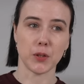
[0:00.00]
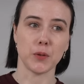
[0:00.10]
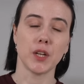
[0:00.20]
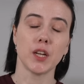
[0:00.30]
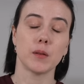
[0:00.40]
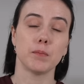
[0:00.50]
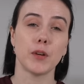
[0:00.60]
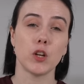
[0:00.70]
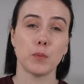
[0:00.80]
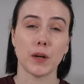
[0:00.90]
you
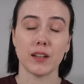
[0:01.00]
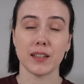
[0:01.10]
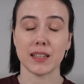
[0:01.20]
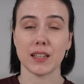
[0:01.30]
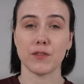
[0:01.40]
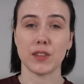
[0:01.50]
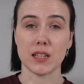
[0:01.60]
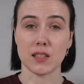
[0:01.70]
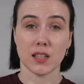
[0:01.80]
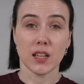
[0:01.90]
mobile and give
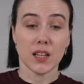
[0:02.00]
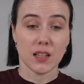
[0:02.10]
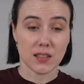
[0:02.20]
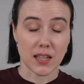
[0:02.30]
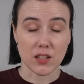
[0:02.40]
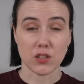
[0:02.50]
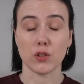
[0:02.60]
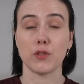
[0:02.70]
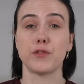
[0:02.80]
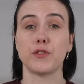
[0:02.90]
this sense
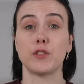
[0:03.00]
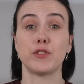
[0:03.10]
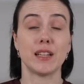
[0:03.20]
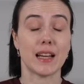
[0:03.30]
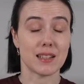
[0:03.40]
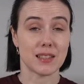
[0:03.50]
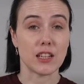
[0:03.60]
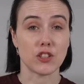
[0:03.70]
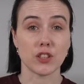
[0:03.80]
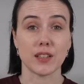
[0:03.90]
of
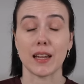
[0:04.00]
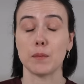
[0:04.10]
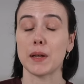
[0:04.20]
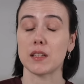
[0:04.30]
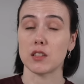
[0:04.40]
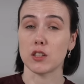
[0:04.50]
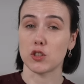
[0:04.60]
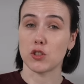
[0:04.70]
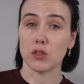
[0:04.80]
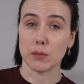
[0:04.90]
relaxation and
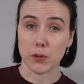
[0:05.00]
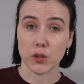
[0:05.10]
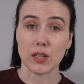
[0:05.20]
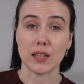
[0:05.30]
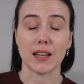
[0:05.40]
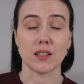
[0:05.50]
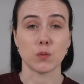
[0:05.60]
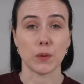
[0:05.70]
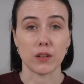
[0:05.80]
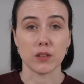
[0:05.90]
massage to the body
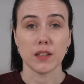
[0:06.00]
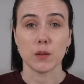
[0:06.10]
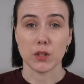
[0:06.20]
as well,